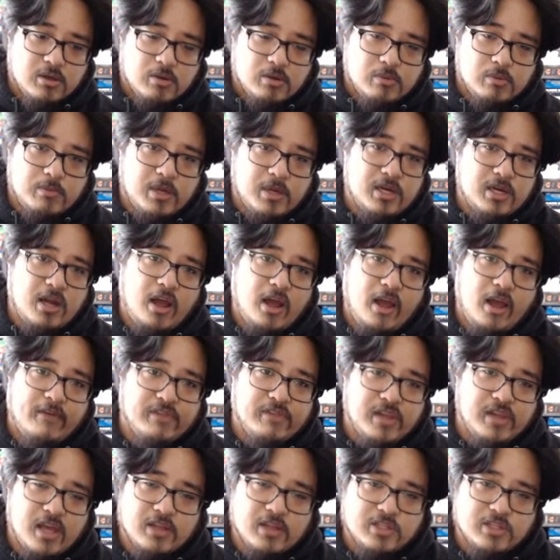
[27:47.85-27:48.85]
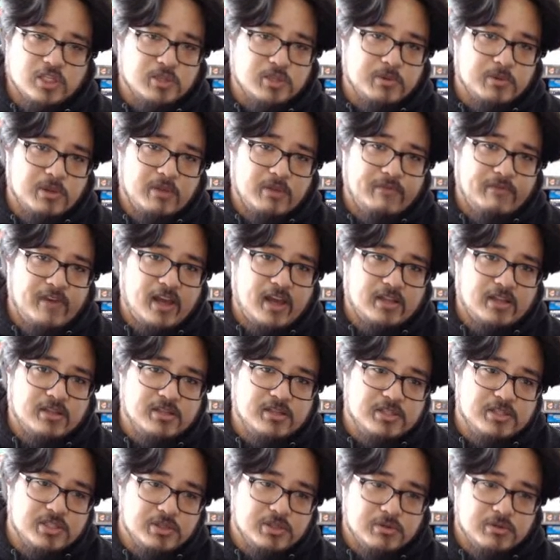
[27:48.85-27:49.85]
You might not have the answers, but the fact
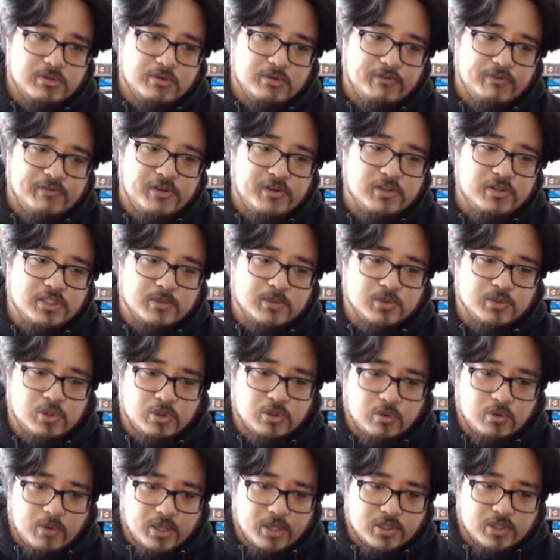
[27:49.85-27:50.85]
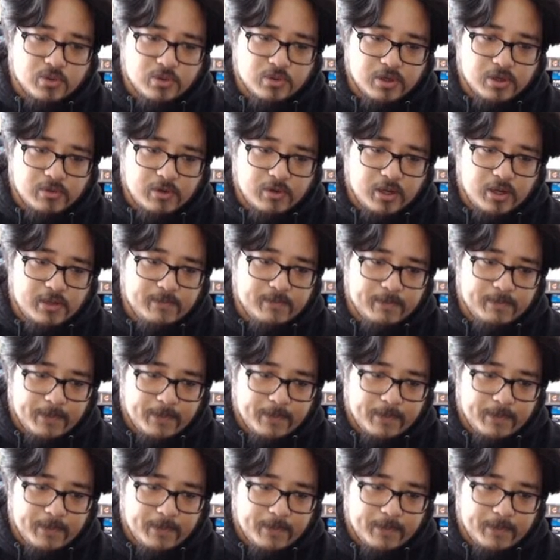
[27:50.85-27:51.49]
is you feel some sort of way toward it, right?